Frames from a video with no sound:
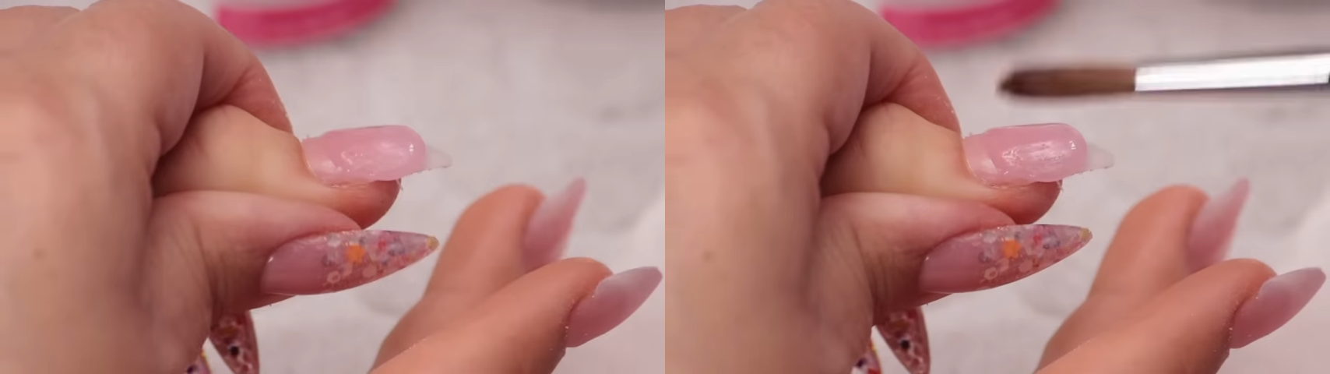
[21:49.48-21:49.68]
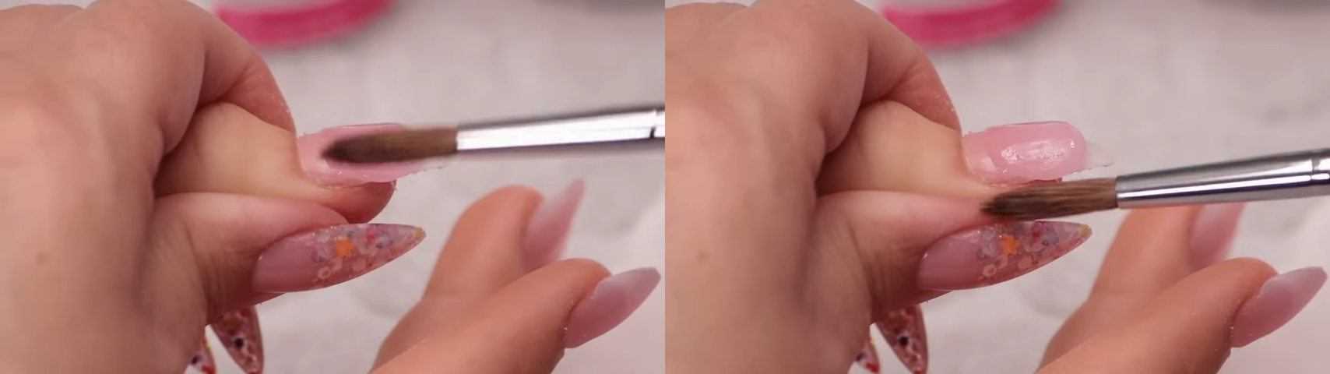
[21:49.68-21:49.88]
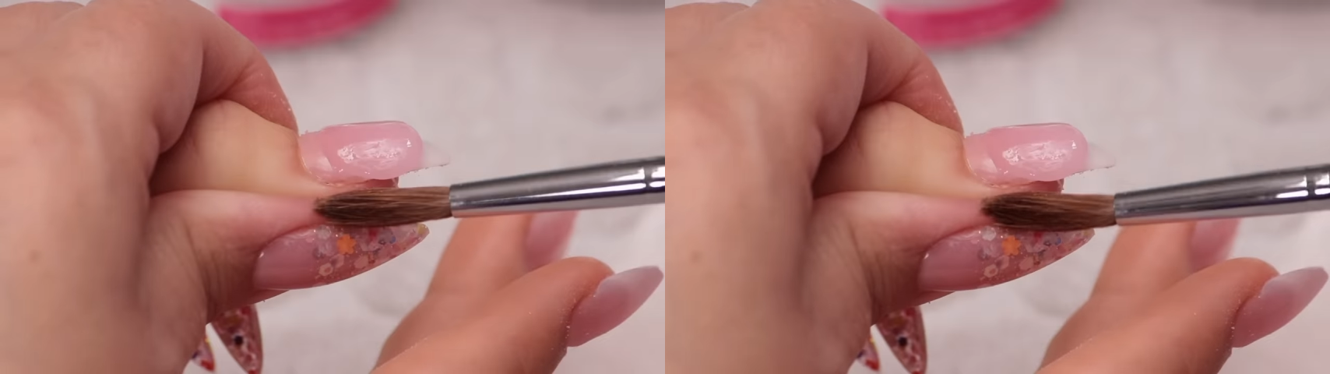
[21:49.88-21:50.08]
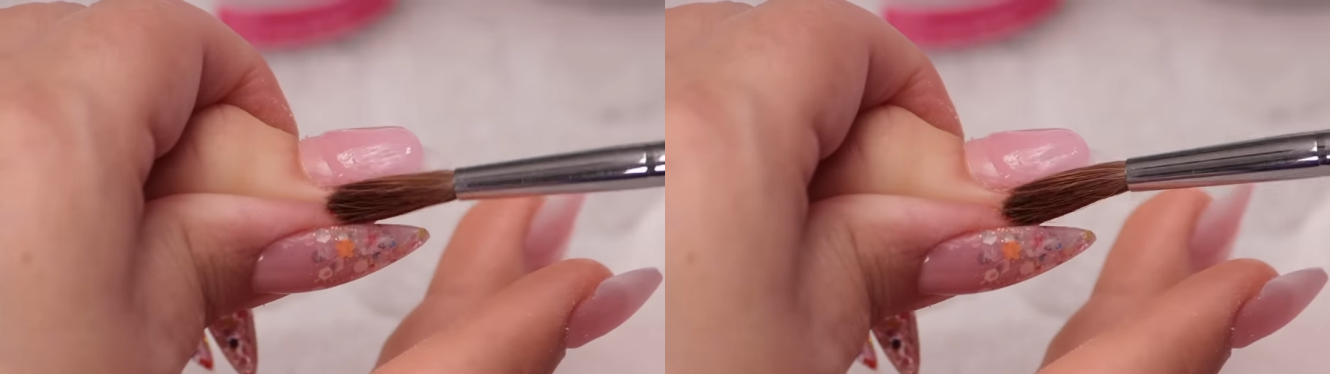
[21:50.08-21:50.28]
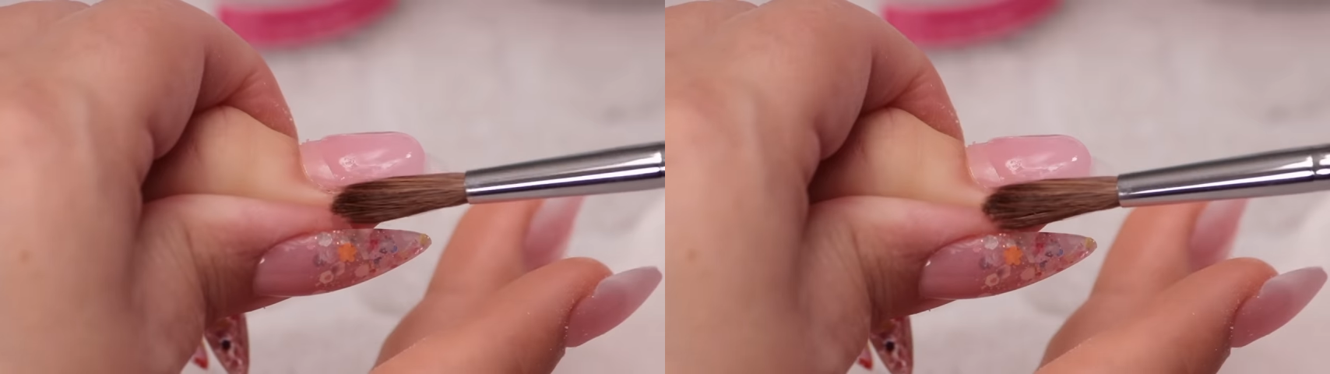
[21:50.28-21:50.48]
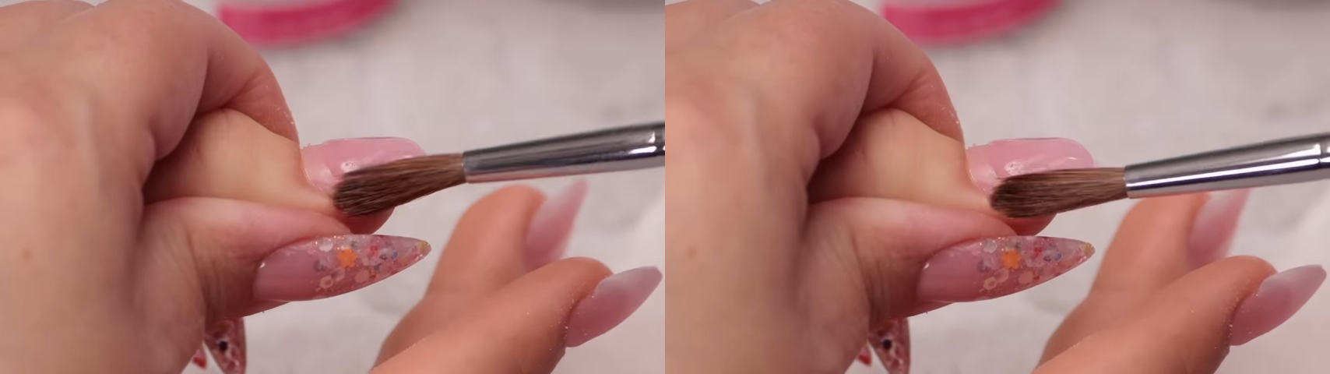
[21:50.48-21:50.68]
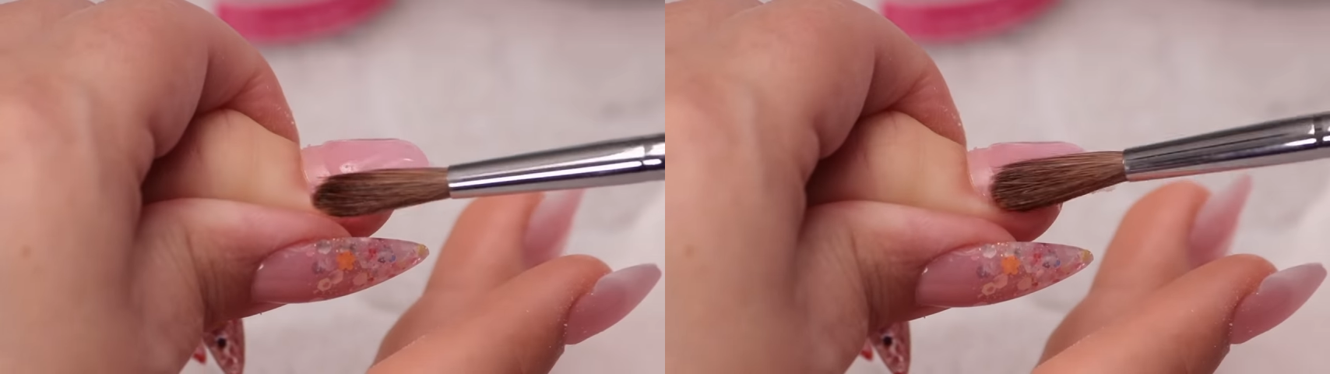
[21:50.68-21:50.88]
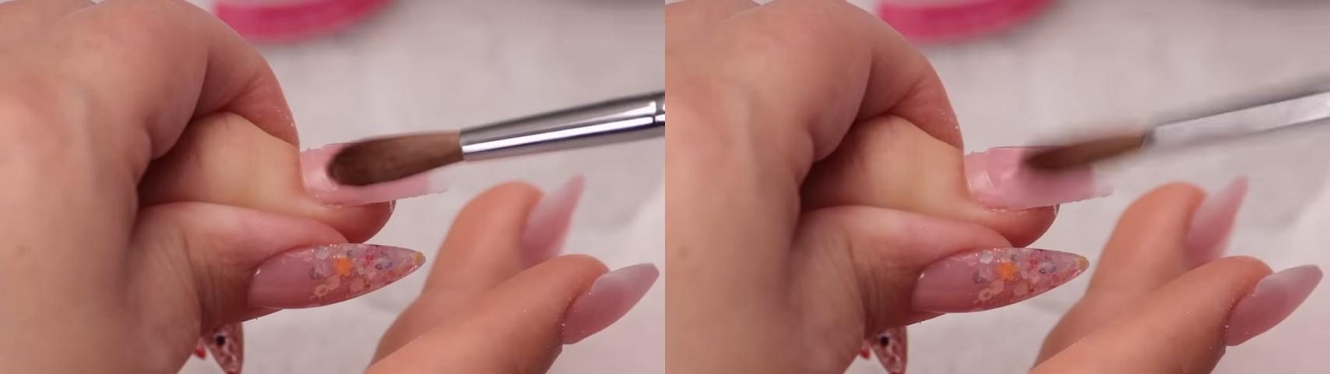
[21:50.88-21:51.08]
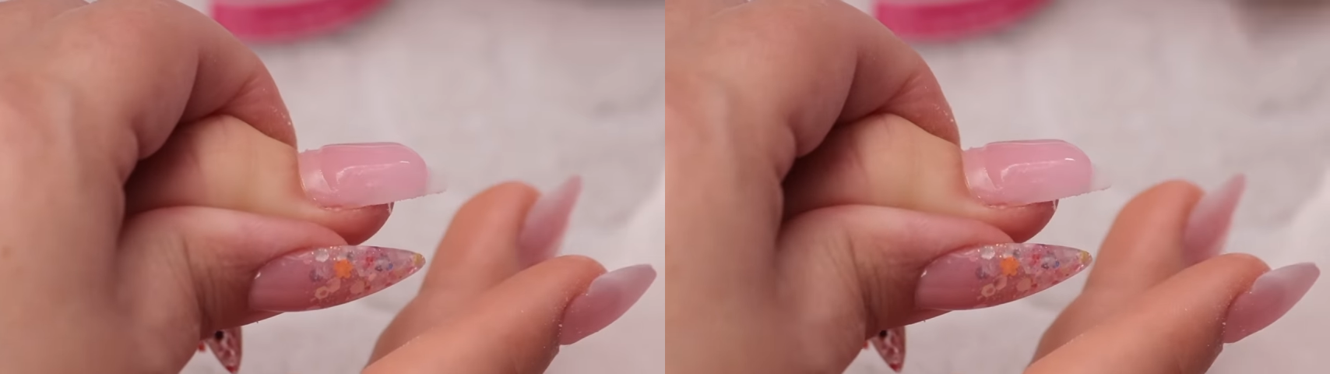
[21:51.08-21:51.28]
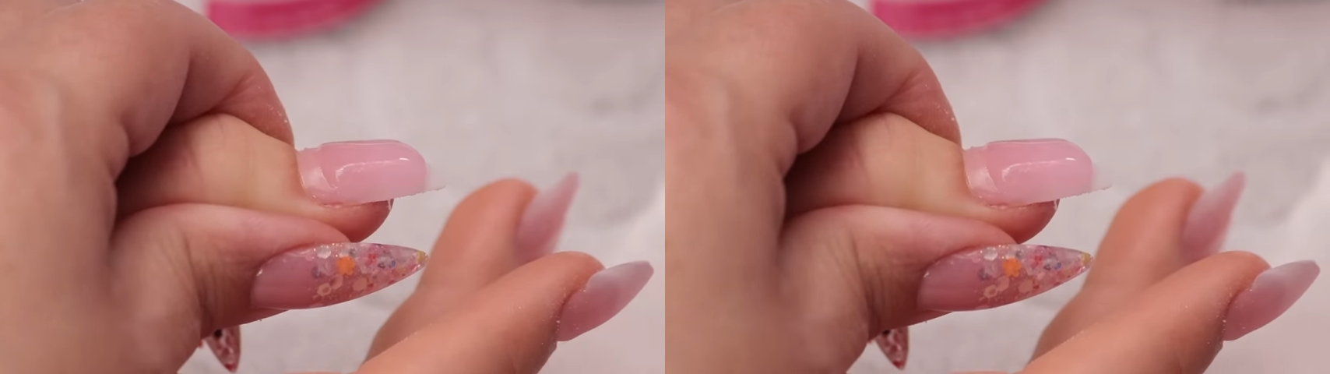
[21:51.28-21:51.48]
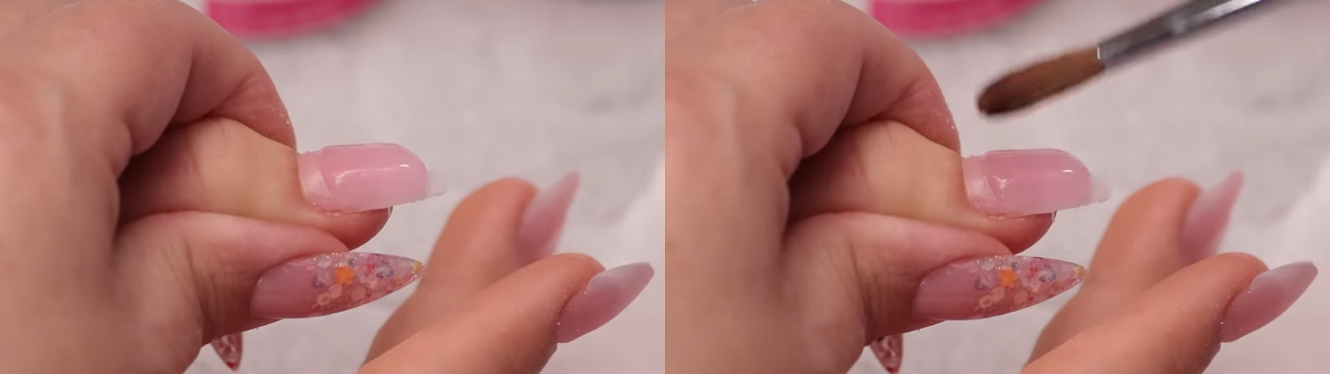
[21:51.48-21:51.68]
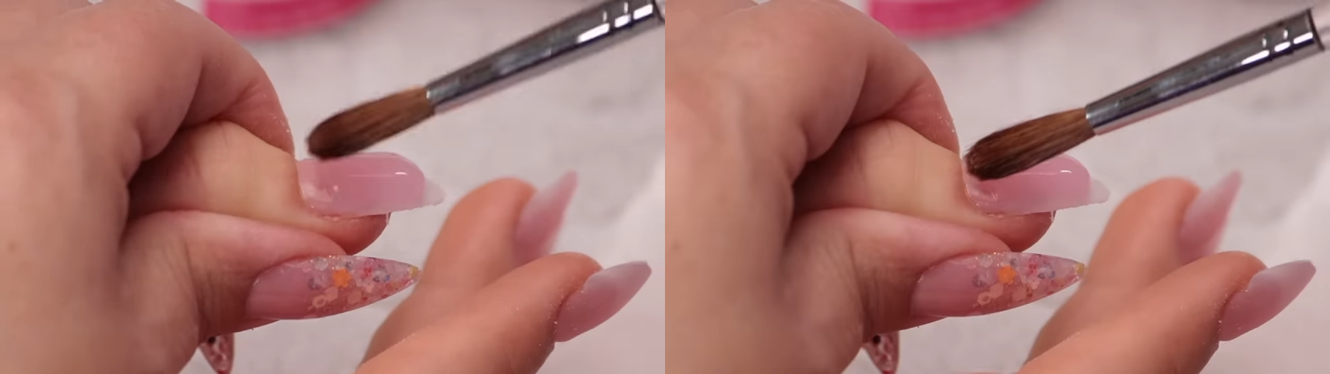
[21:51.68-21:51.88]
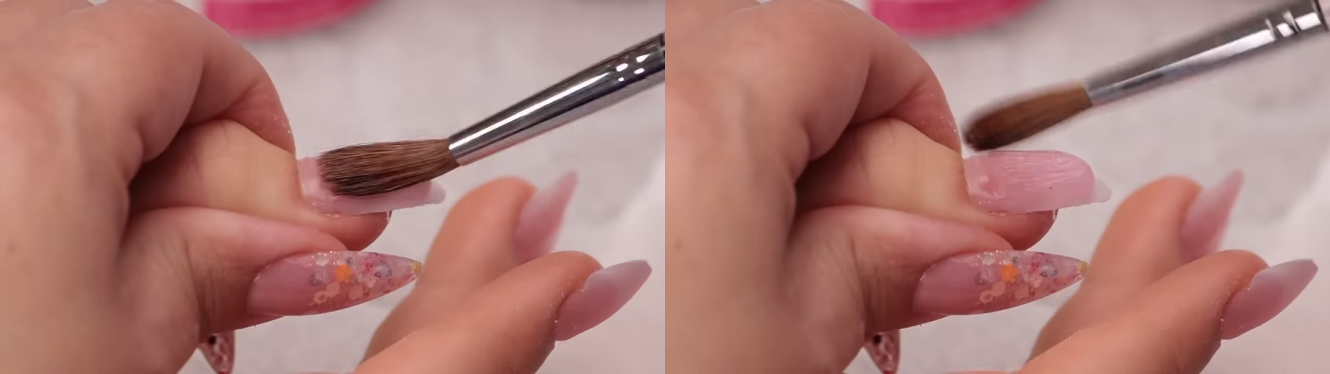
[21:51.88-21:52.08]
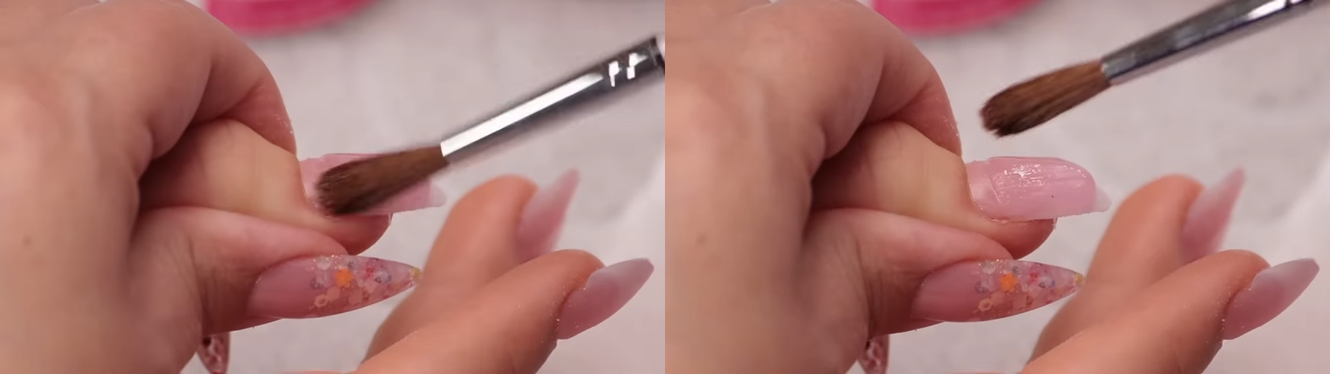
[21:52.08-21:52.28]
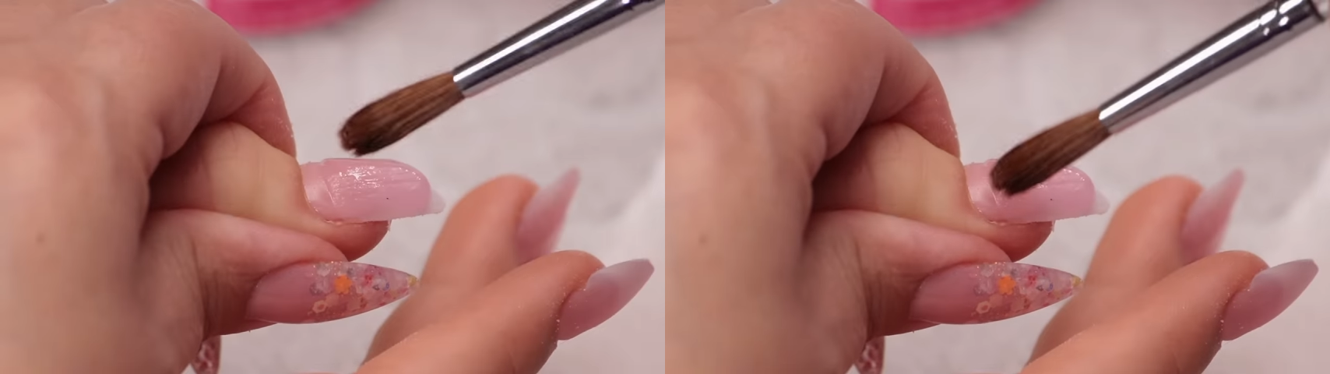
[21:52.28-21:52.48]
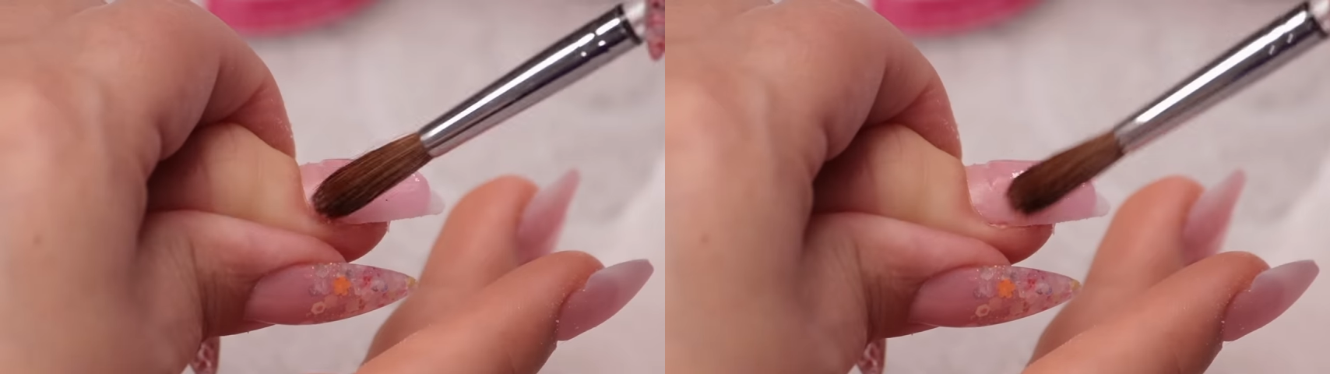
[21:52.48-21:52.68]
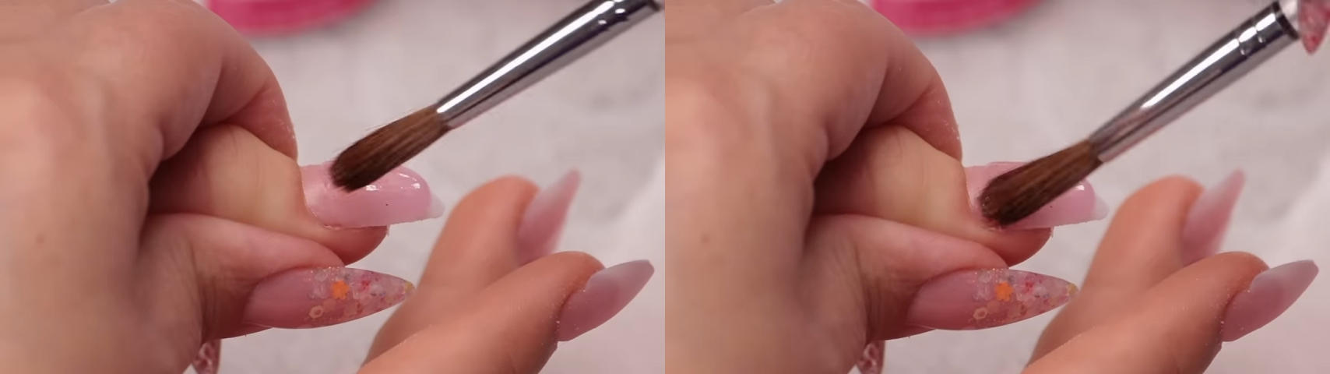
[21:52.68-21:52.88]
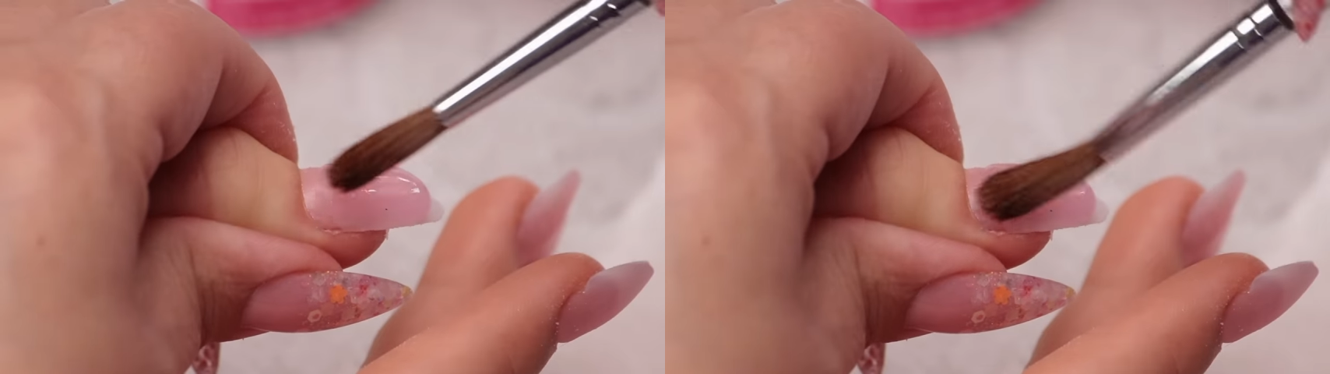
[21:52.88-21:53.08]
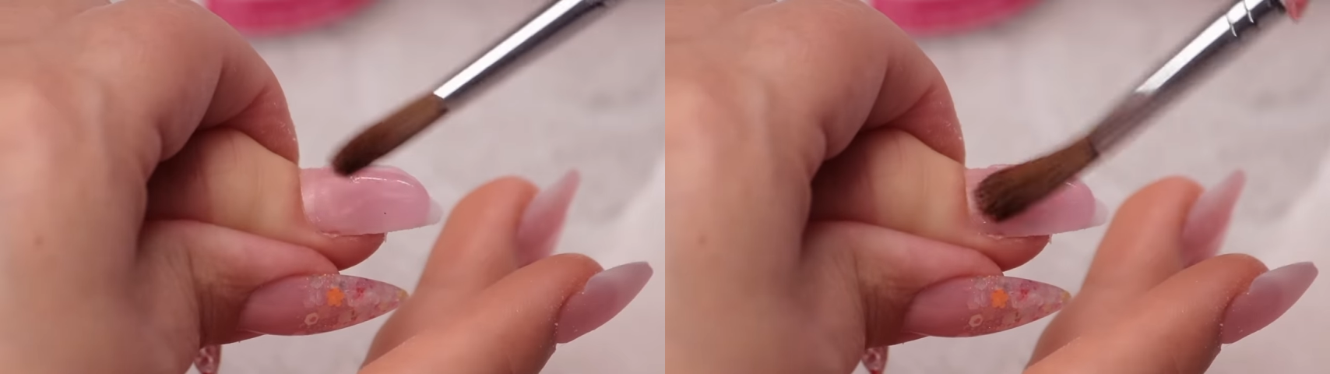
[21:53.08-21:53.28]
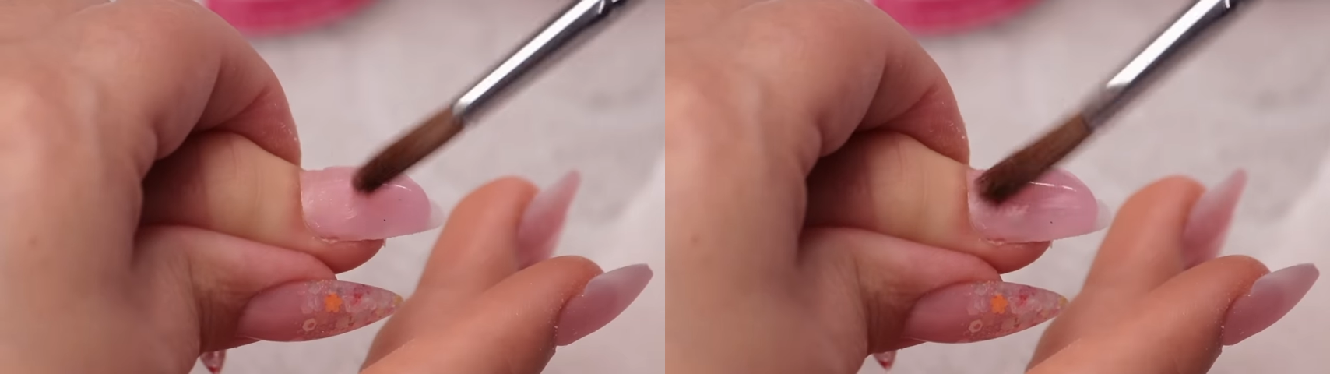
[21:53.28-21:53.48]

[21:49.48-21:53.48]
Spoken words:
(no speaker visible)